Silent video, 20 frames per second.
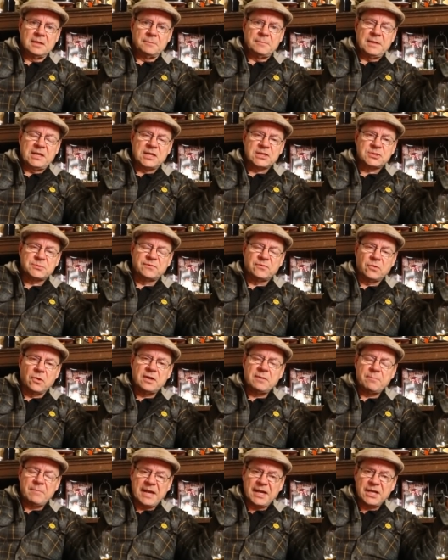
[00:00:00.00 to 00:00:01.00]
because we've
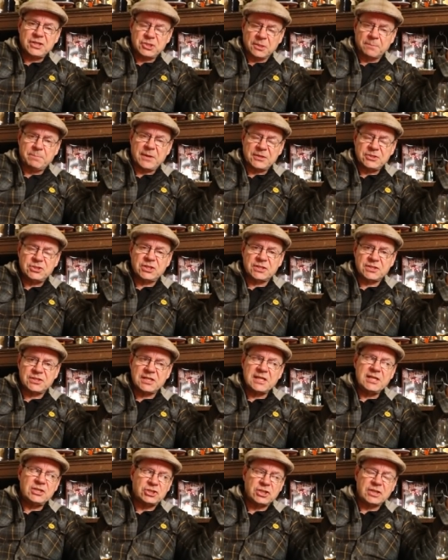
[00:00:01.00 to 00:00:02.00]
got to manage our
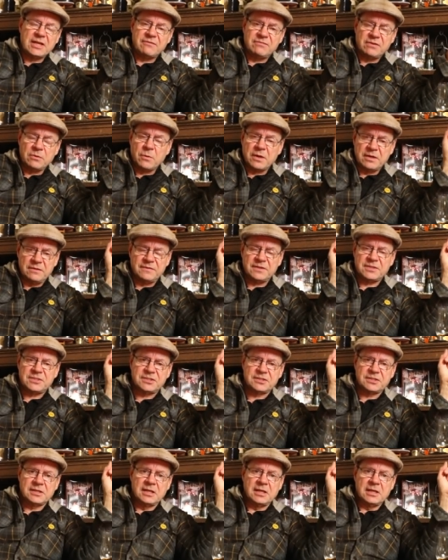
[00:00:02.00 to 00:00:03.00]
budgets, each and every one of
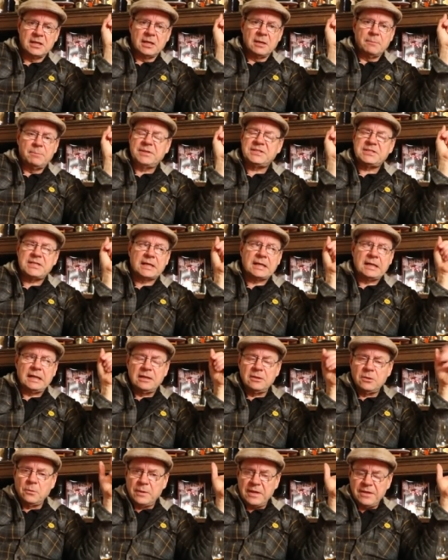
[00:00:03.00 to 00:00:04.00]
us,
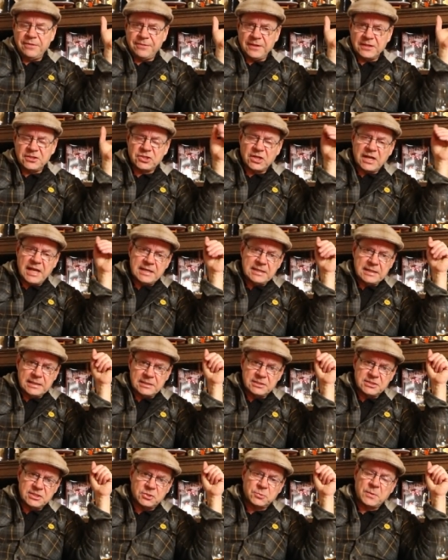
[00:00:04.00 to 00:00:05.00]
particularly the way things are heading
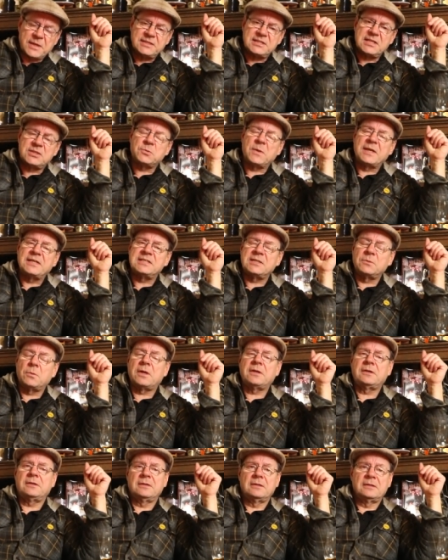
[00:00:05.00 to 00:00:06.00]
into
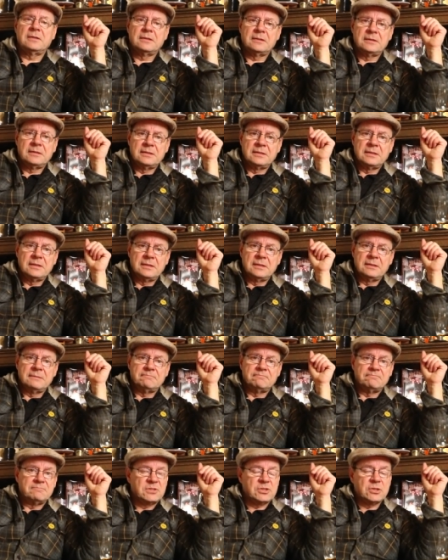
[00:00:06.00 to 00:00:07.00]
2021.
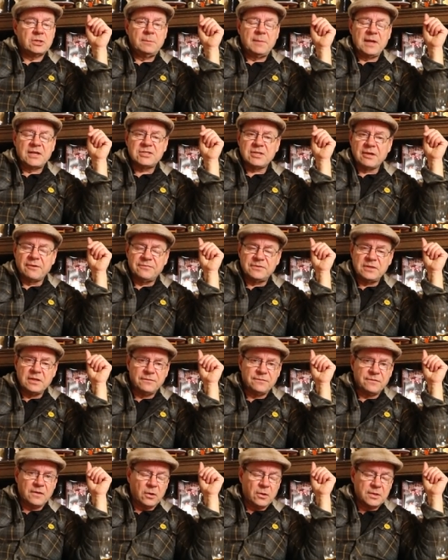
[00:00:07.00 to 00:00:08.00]
It's going to be a tough
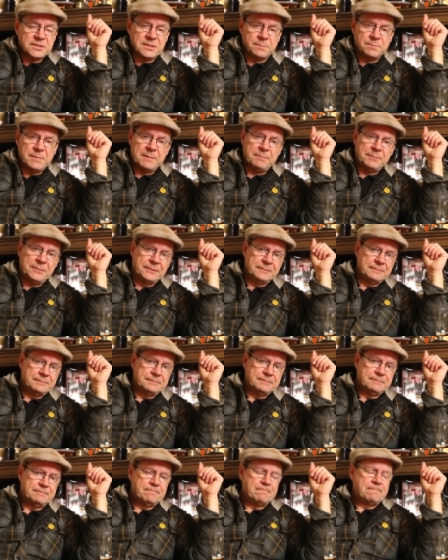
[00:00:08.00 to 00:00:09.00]
year for a lot of people.
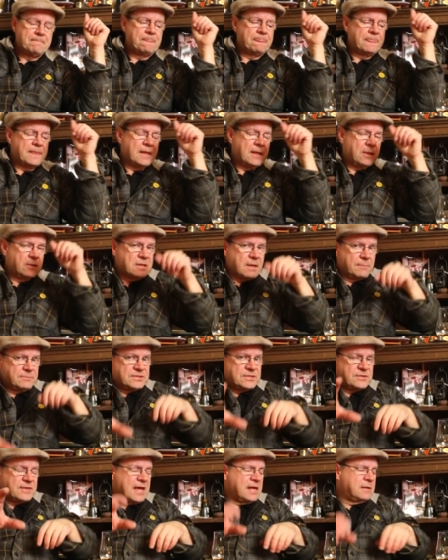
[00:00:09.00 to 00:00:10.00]
I'll come
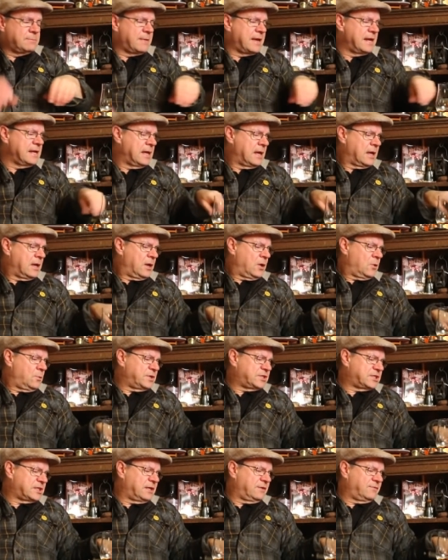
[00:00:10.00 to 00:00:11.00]
to that in my
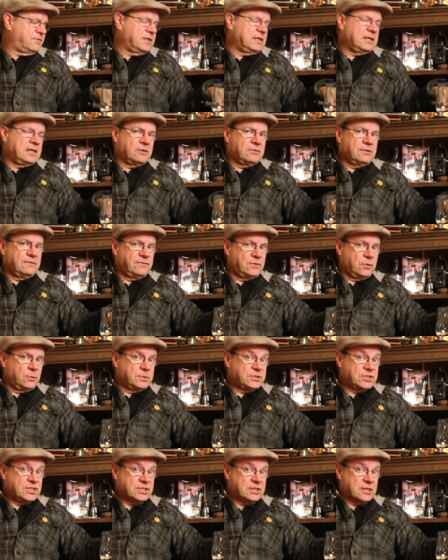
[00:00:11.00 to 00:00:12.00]
Whisky of the Year review,
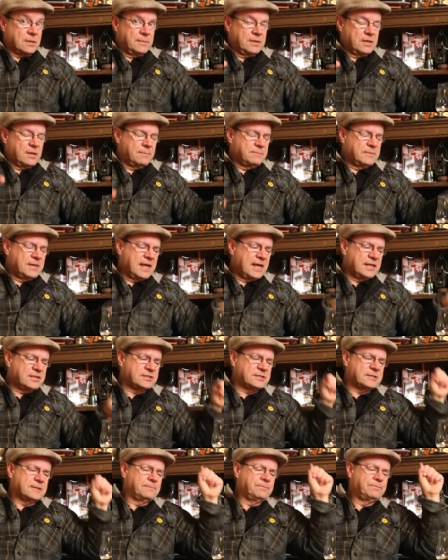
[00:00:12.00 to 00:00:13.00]
which is coming up
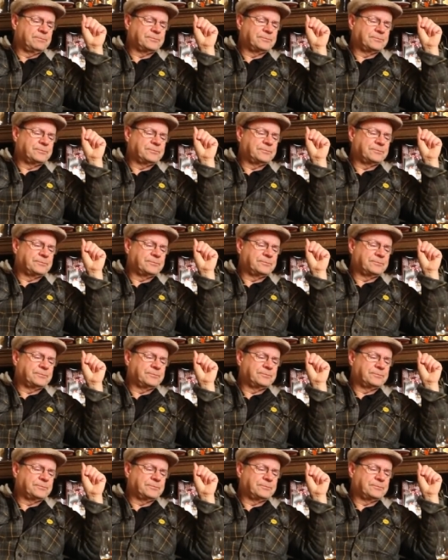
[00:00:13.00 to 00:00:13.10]
next.